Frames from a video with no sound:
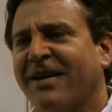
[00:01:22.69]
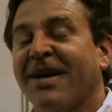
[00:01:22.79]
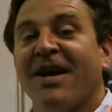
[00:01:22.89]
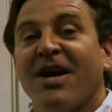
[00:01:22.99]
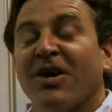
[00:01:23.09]

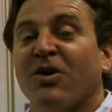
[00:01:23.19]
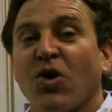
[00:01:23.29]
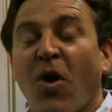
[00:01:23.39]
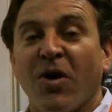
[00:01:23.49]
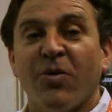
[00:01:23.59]
It goes
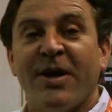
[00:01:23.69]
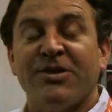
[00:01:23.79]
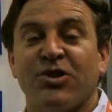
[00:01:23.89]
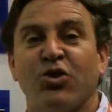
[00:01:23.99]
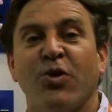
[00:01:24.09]
all the way
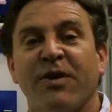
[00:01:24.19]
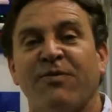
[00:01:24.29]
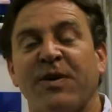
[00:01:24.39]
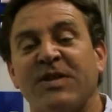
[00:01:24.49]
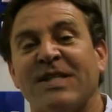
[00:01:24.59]
to
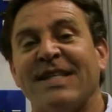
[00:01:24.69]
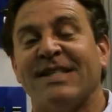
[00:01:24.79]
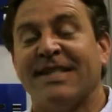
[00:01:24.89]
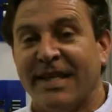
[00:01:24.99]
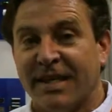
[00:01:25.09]

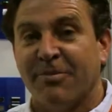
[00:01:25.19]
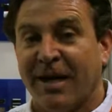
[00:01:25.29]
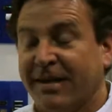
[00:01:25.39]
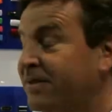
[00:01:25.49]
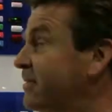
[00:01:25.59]
256
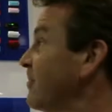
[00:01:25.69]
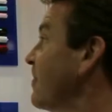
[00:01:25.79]
gigabytes.